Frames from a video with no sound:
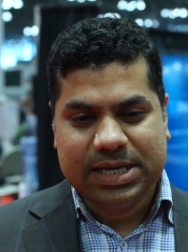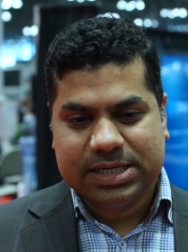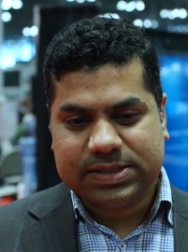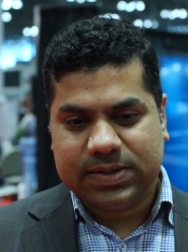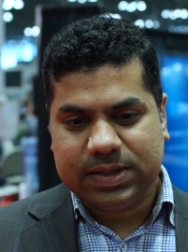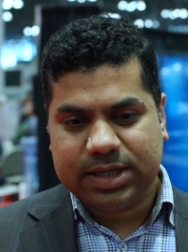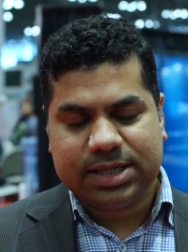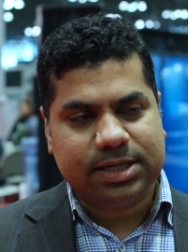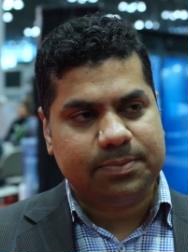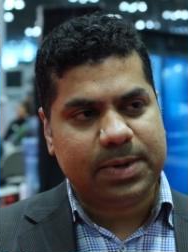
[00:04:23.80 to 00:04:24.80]
so it
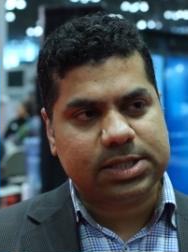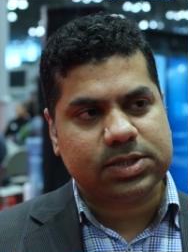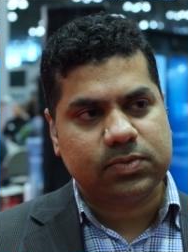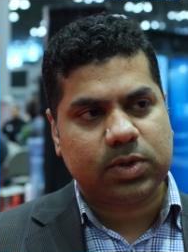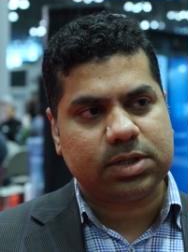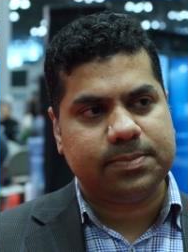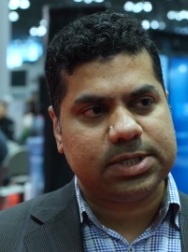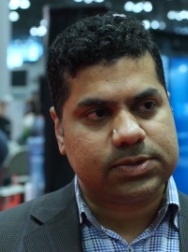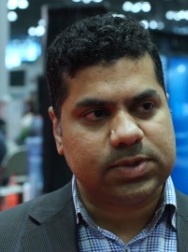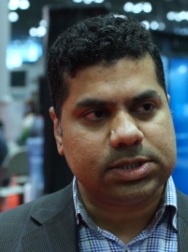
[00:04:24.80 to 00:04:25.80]
really depends on what the
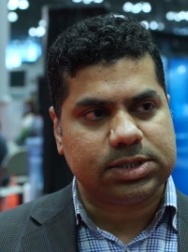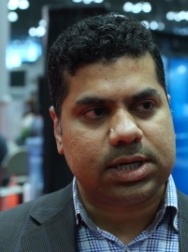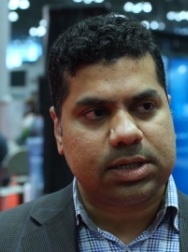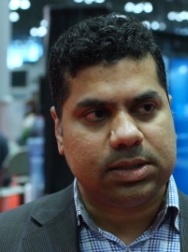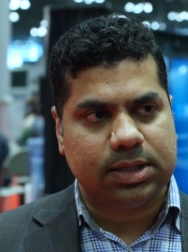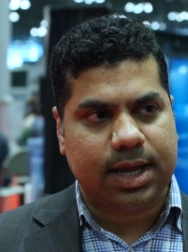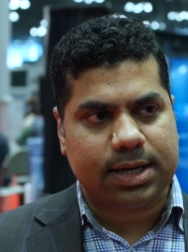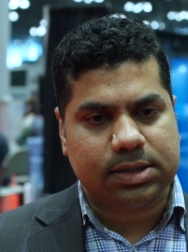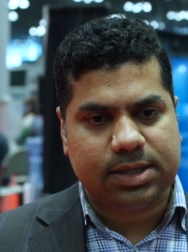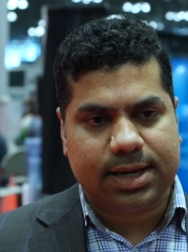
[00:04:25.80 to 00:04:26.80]
buzzwords are, and
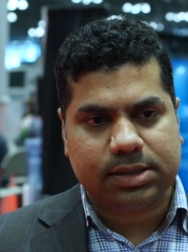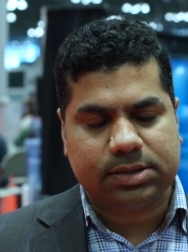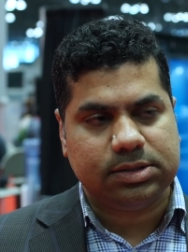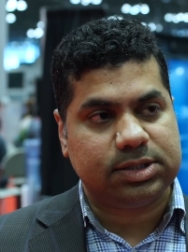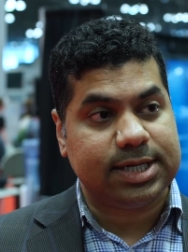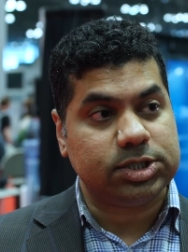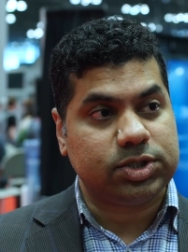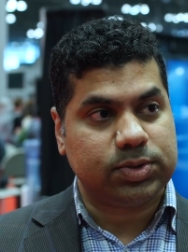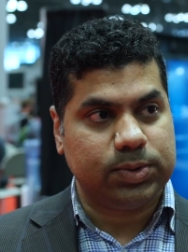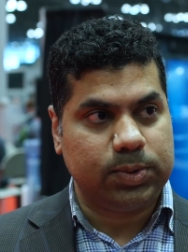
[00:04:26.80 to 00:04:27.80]
that that
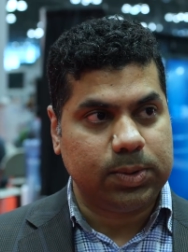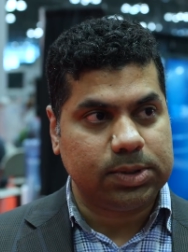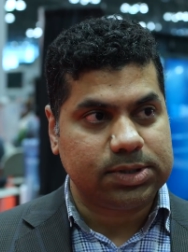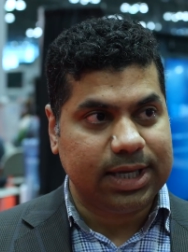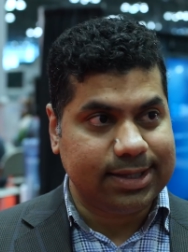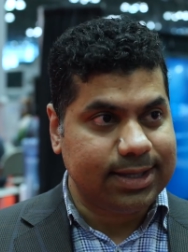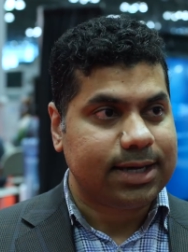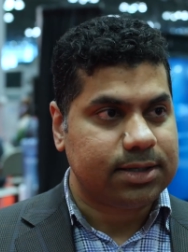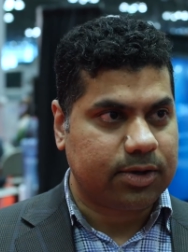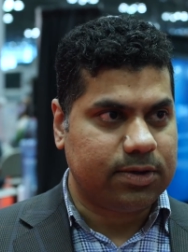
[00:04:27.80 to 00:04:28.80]
tends to
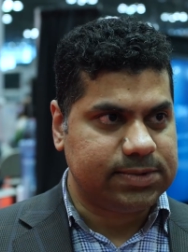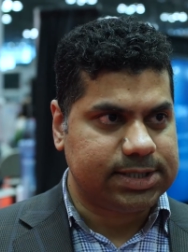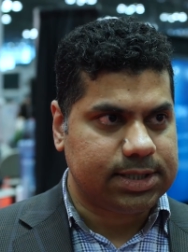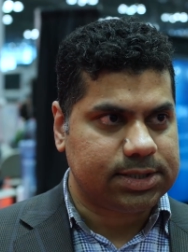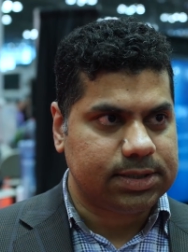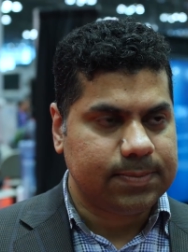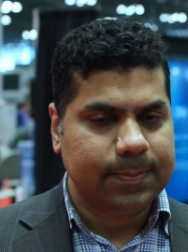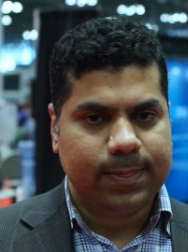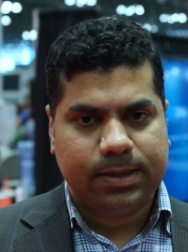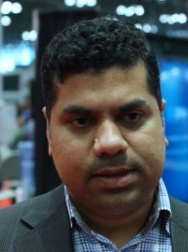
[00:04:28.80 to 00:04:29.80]
ignite the conversation
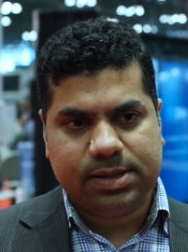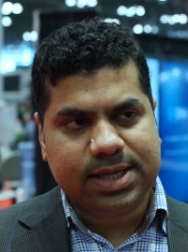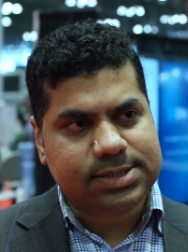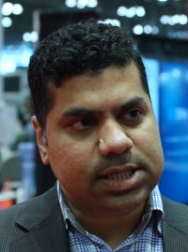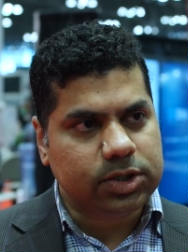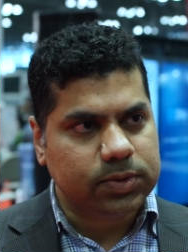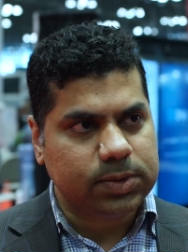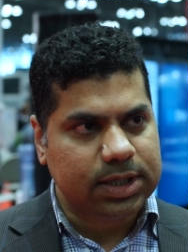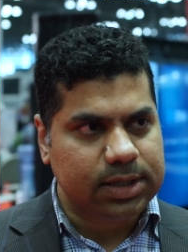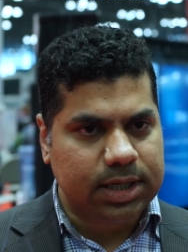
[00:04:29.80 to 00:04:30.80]
the next thing to
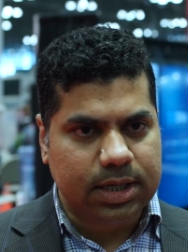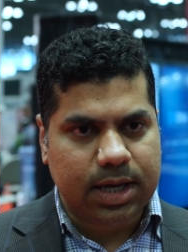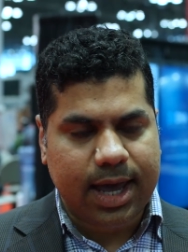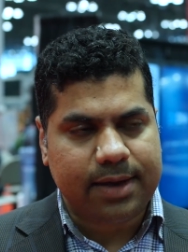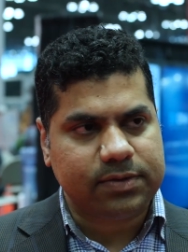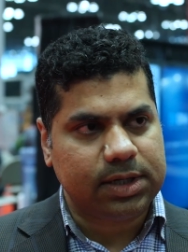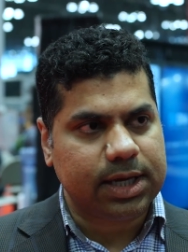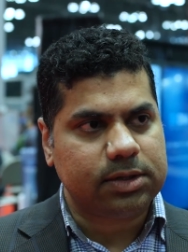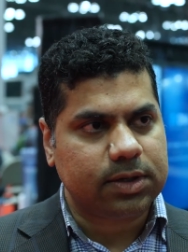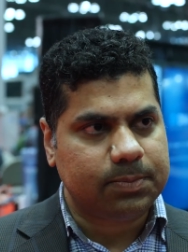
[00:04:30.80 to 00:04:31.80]
really have a
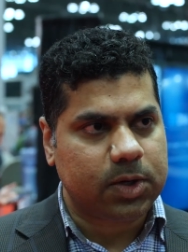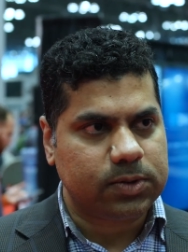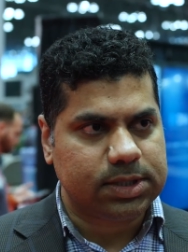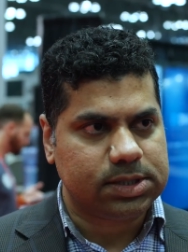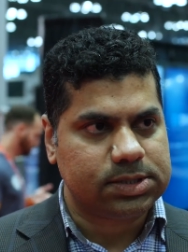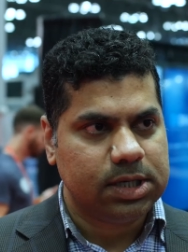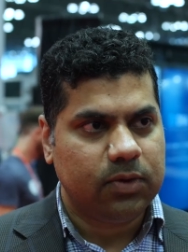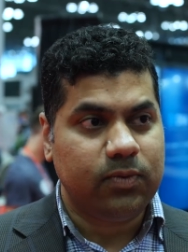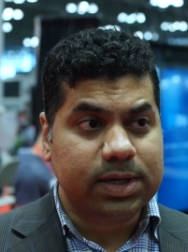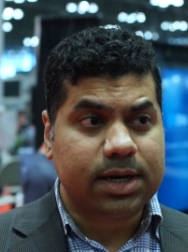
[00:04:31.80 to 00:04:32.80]
dialogue about is
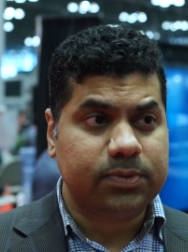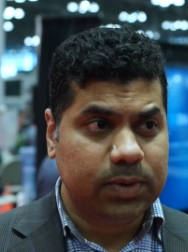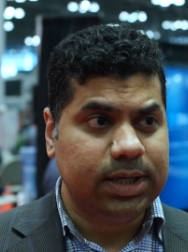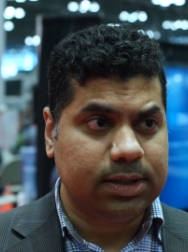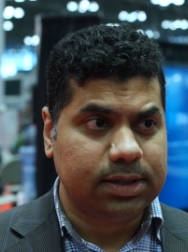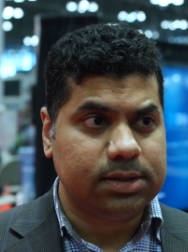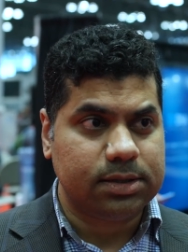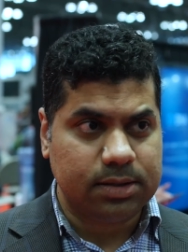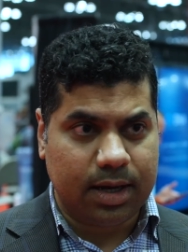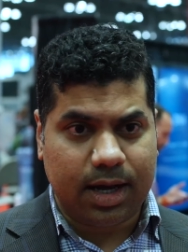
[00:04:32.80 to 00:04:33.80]
where are we in
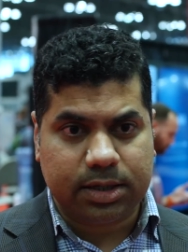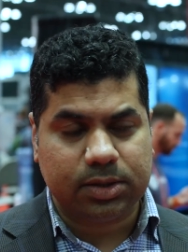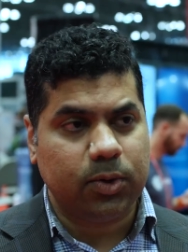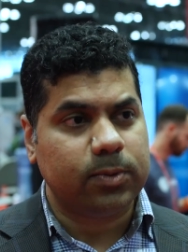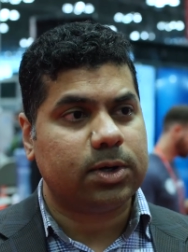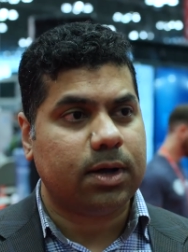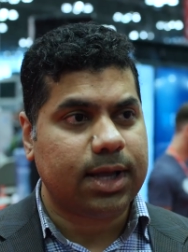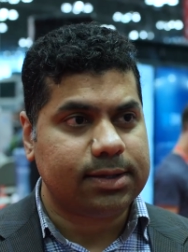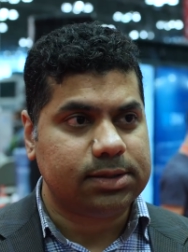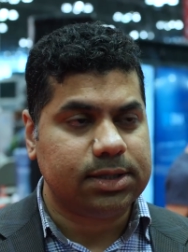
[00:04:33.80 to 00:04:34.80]
our overall
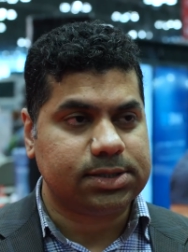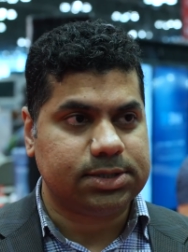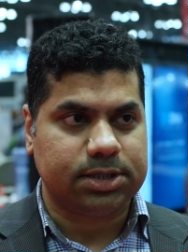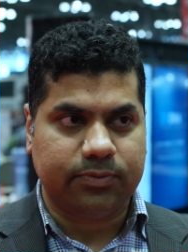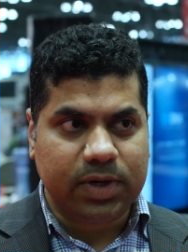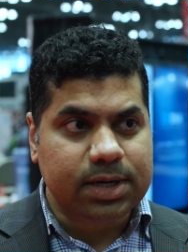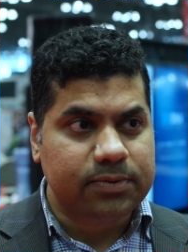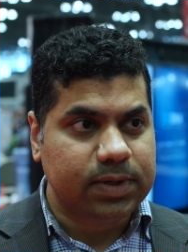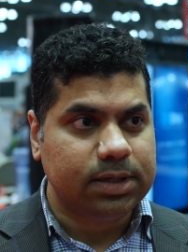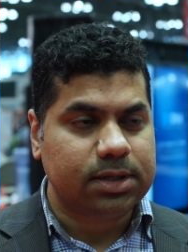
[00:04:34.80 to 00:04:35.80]
analytics journey? Where
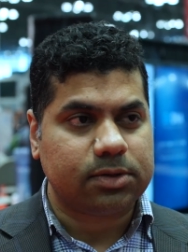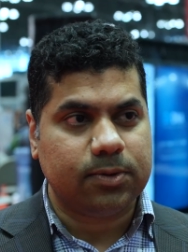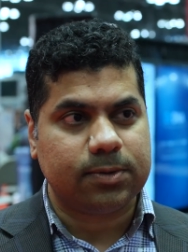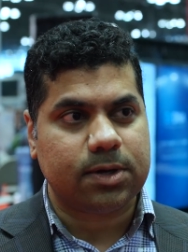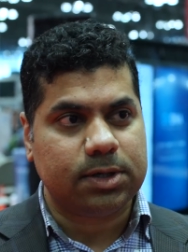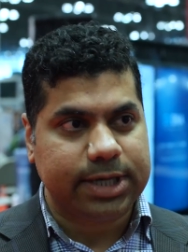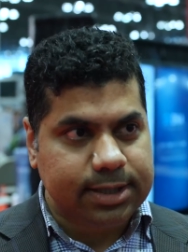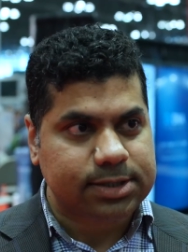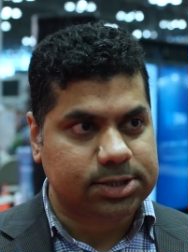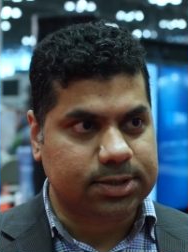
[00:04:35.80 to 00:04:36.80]
are we in our overall
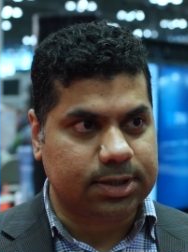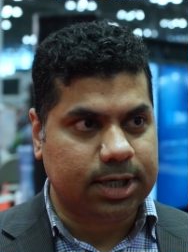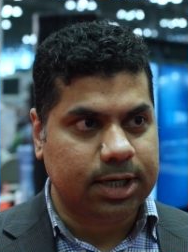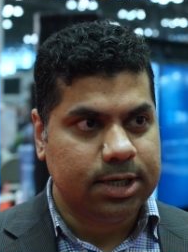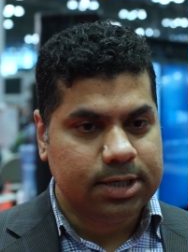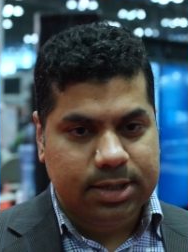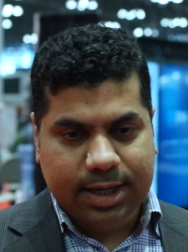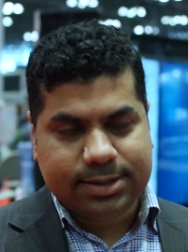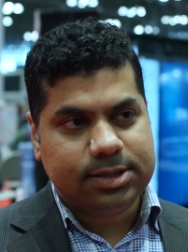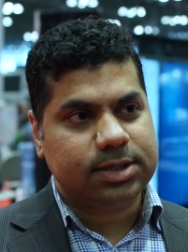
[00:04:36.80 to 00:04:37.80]
data journey?
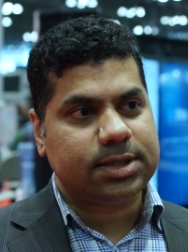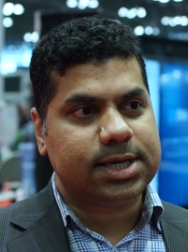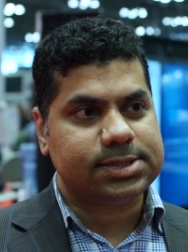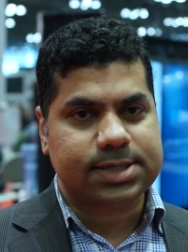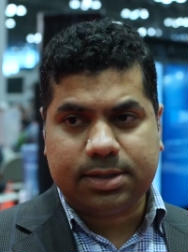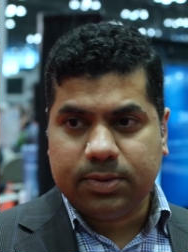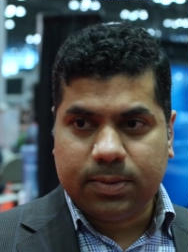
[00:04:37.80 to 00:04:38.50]
And then realize that